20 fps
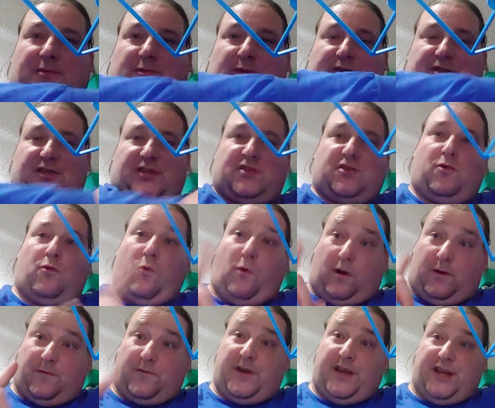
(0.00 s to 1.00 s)
switches,
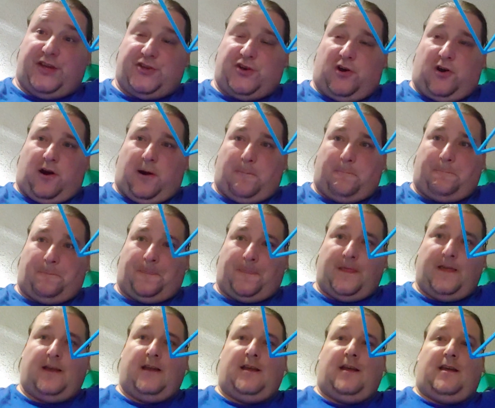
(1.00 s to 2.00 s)
1 for each arm.
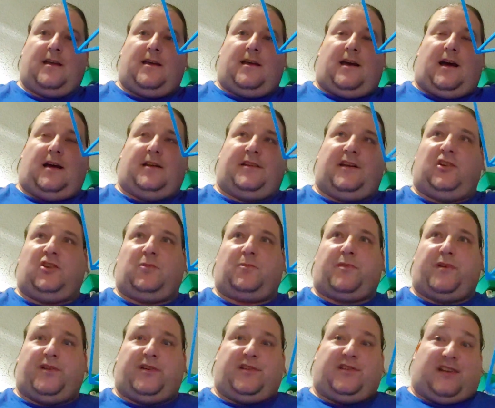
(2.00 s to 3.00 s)
A Delta
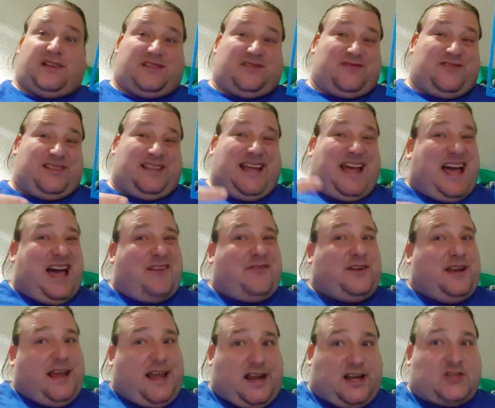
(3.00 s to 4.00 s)
printer doesn't really have
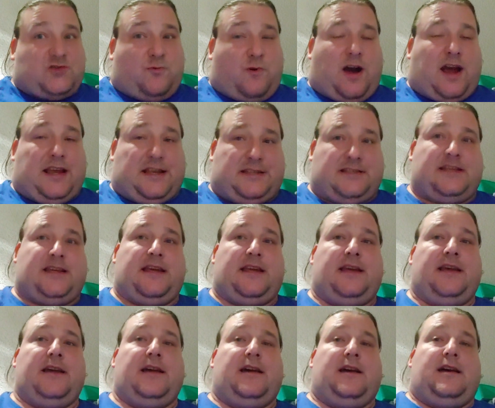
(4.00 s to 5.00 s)
an X, Y,
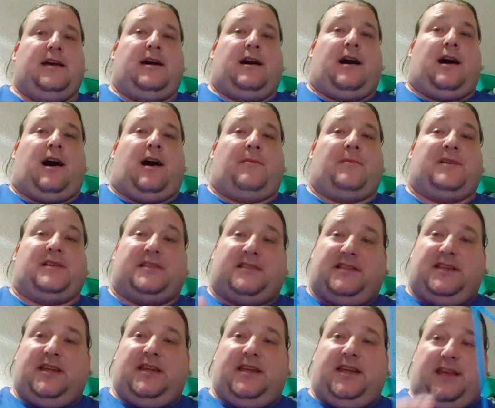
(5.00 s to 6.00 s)
Z.
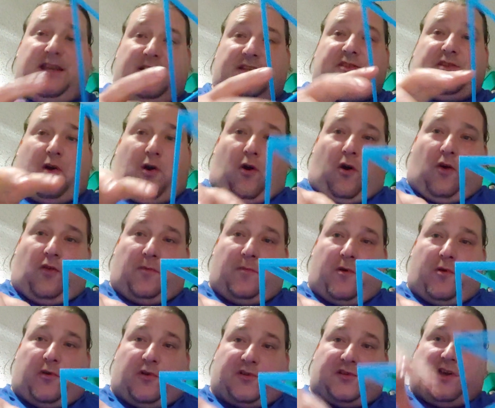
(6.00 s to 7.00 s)
Z is all the
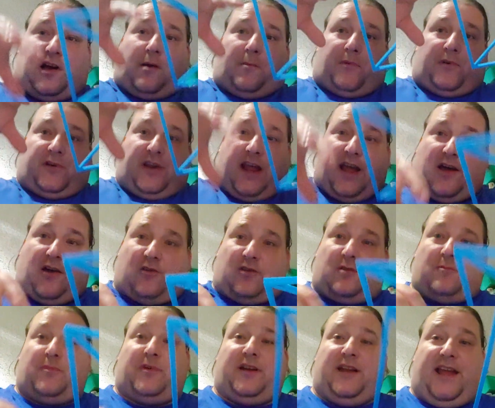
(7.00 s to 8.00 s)
motors up or
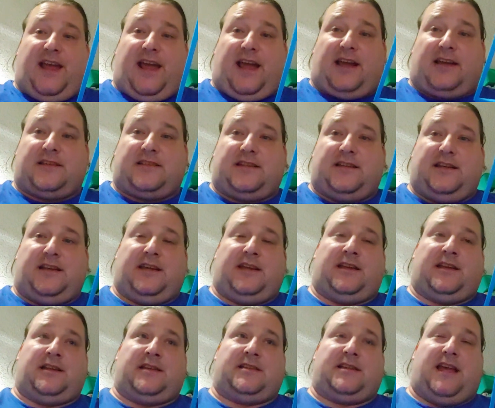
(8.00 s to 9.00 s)
down, but X
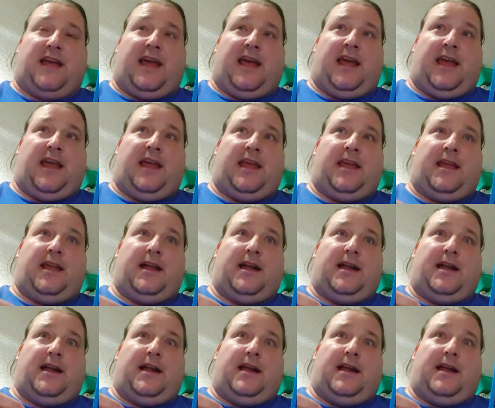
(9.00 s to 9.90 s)
is a